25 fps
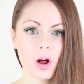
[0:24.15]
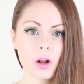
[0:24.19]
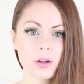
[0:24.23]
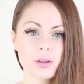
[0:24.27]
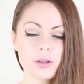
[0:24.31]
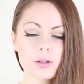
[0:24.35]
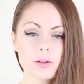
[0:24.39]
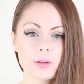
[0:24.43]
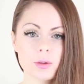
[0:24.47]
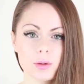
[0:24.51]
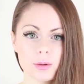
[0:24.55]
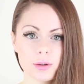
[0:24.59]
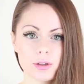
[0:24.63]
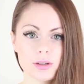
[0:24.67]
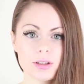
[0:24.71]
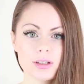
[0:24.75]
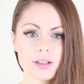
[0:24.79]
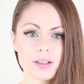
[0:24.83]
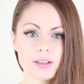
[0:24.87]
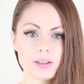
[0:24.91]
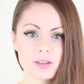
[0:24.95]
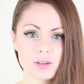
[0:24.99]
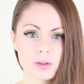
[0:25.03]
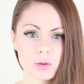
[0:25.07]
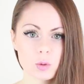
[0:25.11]
All you learn
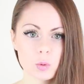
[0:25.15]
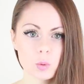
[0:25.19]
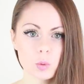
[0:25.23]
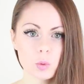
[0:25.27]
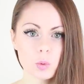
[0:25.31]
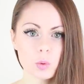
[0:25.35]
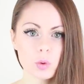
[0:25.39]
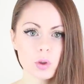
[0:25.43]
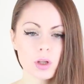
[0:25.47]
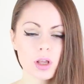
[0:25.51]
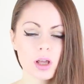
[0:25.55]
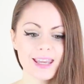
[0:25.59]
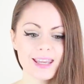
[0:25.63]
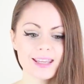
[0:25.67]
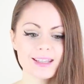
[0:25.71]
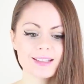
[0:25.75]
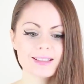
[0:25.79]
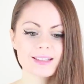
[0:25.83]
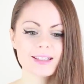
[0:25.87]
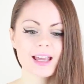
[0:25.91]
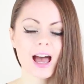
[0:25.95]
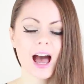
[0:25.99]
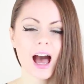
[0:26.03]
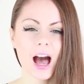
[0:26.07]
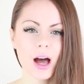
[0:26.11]
in school
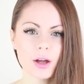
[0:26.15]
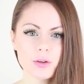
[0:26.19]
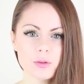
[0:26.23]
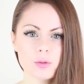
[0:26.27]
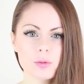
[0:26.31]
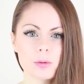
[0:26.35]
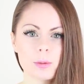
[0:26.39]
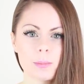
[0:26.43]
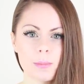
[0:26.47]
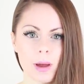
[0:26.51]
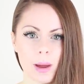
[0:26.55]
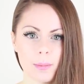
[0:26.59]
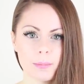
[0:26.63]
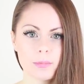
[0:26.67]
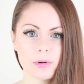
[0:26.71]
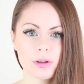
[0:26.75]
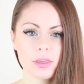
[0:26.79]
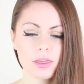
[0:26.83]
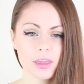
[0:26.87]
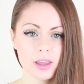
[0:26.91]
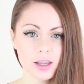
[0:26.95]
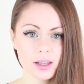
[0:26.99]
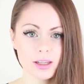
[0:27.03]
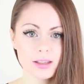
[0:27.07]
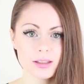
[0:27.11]
is how to remember
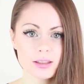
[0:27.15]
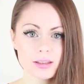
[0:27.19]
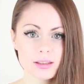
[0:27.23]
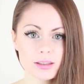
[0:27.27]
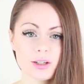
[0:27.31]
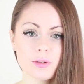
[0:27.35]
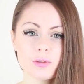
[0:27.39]
things.